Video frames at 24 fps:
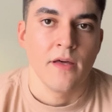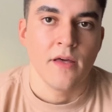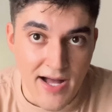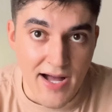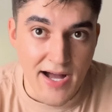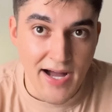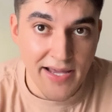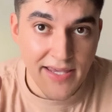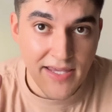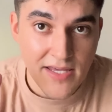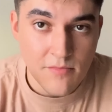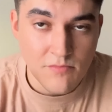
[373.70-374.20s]

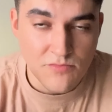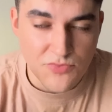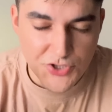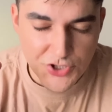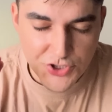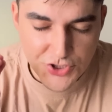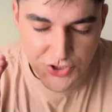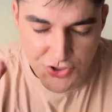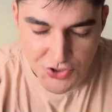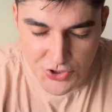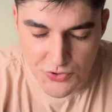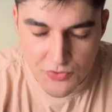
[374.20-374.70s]
I am
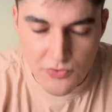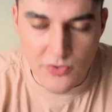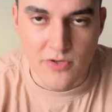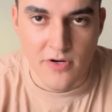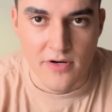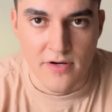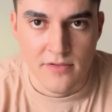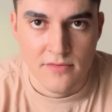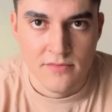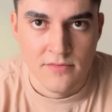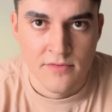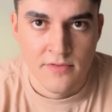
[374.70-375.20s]

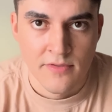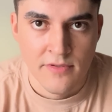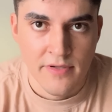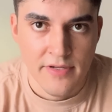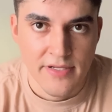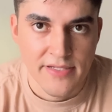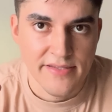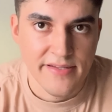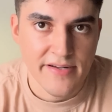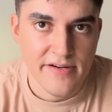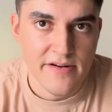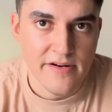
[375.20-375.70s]
sure
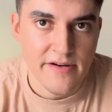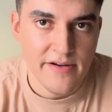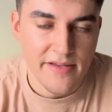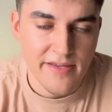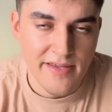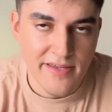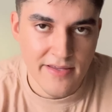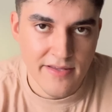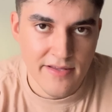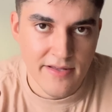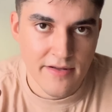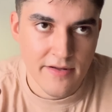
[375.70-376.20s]
there
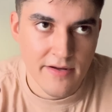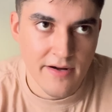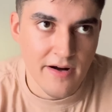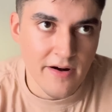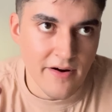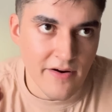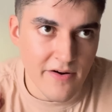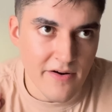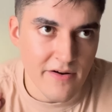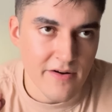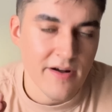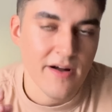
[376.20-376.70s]

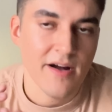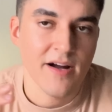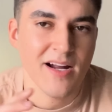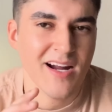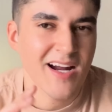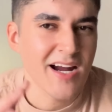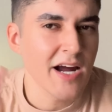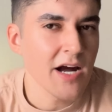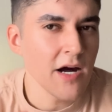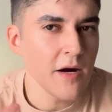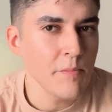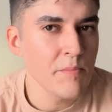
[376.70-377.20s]
are a
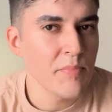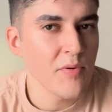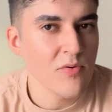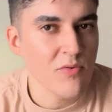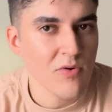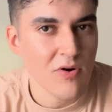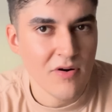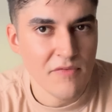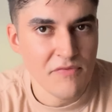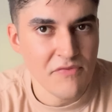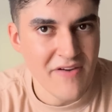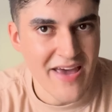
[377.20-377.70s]
couple
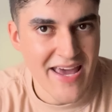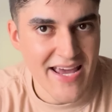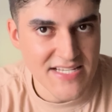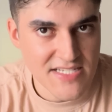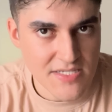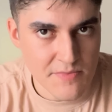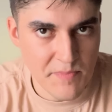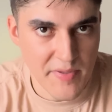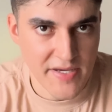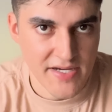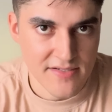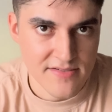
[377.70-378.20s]
of
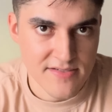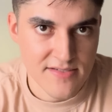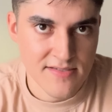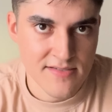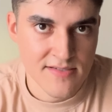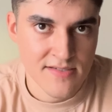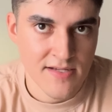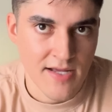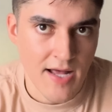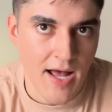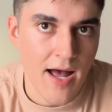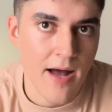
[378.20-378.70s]

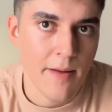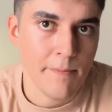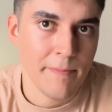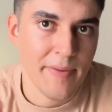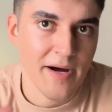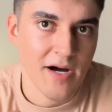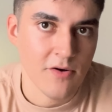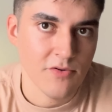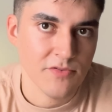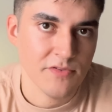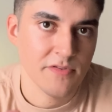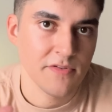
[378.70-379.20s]
aspects
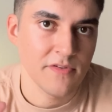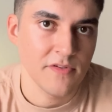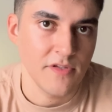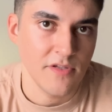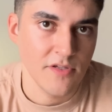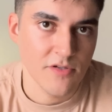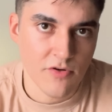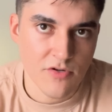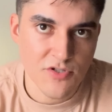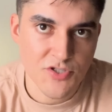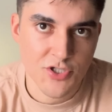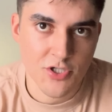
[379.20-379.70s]
about
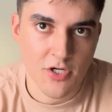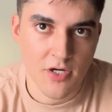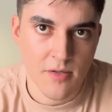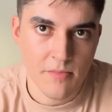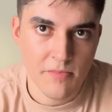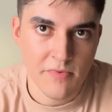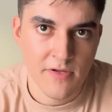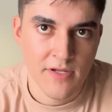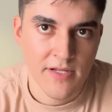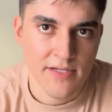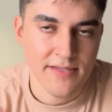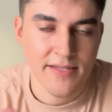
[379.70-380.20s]
your job
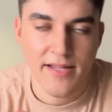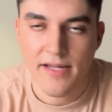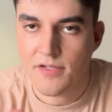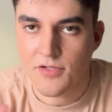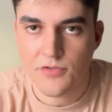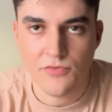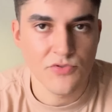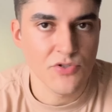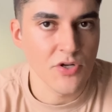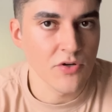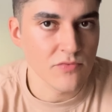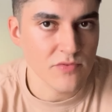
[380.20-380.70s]
that
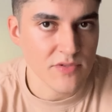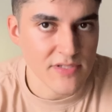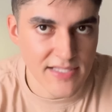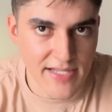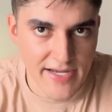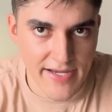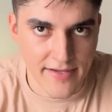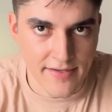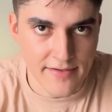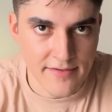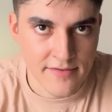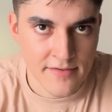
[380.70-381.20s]
you don't
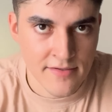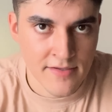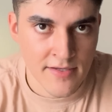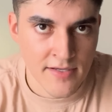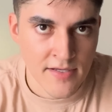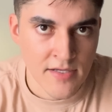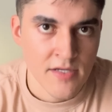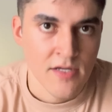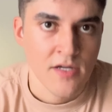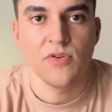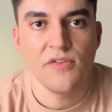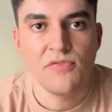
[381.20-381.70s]
like.
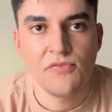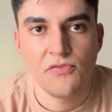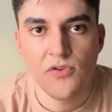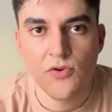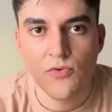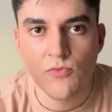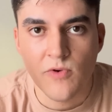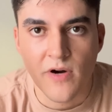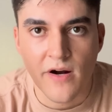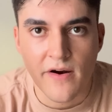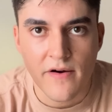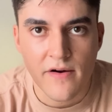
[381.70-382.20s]
If
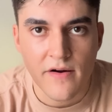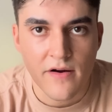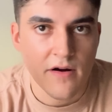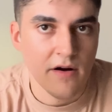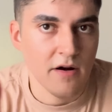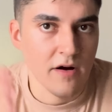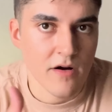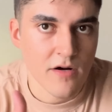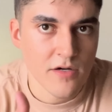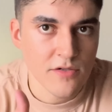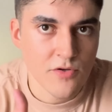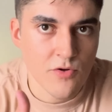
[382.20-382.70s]
you are a
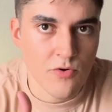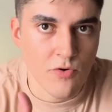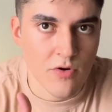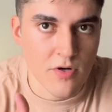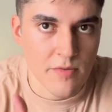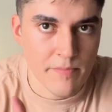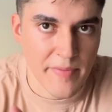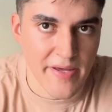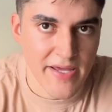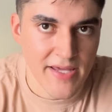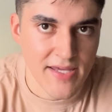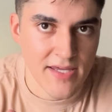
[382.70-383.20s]

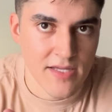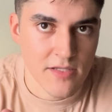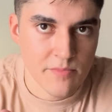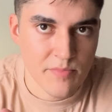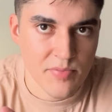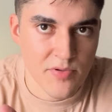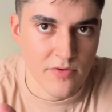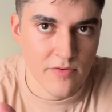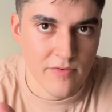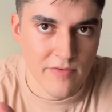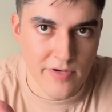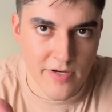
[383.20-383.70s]
hardcore backend
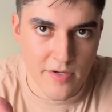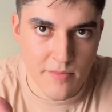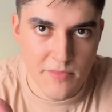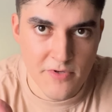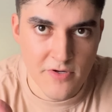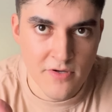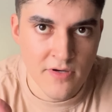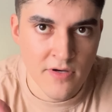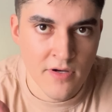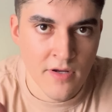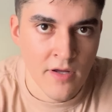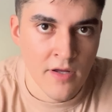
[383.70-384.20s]

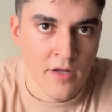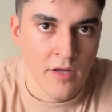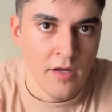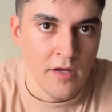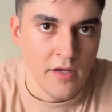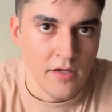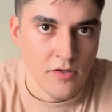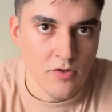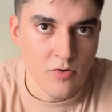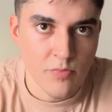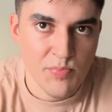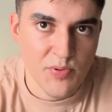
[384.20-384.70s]
programmer,
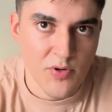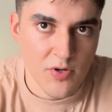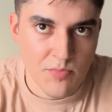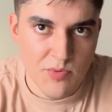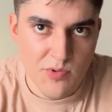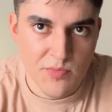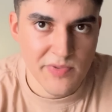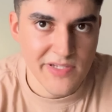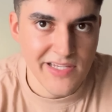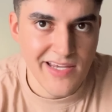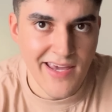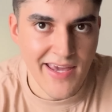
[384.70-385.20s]
you
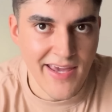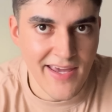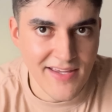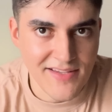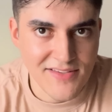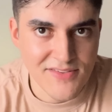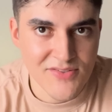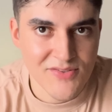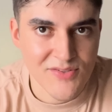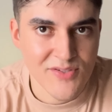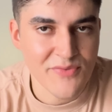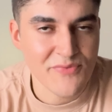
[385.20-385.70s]
probably
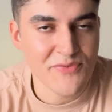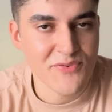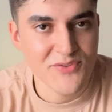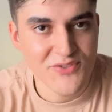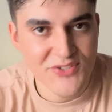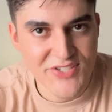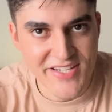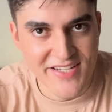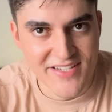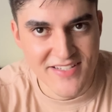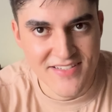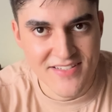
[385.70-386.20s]
hate the
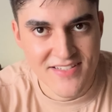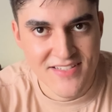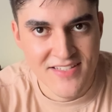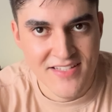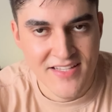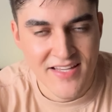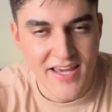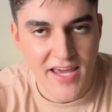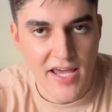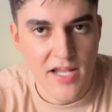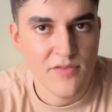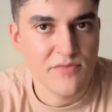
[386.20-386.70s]
front end
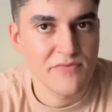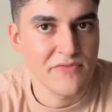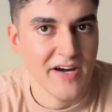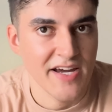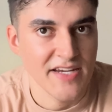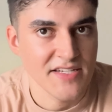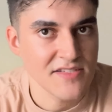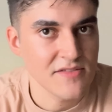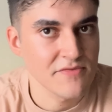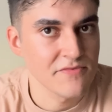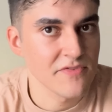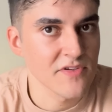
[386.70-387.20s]
and
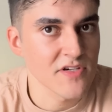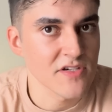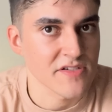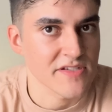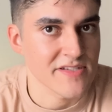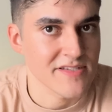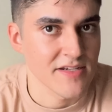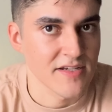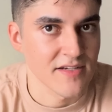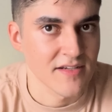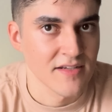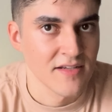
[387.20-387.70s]
vice
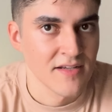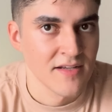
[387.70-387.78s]
versa.